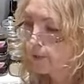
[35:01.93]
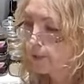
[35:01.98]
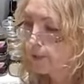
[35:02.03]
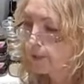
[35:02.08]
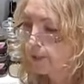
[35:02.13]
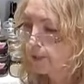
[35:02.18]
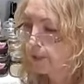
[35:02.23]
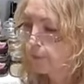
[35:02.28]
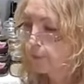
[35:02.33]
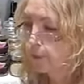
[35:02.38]

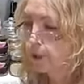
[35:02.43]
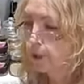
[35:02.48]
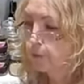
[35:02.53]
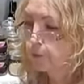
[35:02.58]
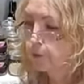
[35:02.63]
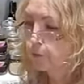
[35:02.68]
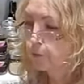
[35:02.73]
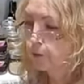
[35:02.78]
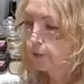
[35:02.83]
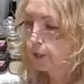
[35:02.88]
This slippery
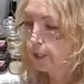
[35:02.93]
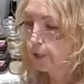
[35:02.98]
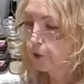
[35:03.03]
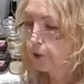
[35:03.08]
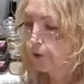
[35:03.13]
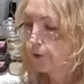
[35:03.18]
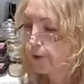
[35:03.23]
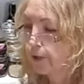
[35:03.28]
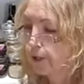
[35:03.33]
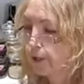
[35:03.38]
elm's a really
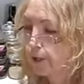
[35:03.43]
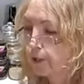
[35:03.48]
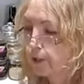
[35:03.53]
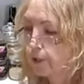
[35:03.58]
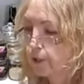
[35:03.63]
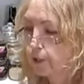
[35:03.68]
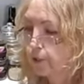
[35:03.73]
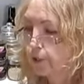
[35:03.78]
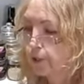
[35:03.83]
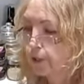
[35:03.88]
good thing
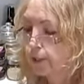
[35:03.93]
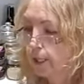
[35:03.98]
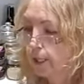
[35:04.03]
to know and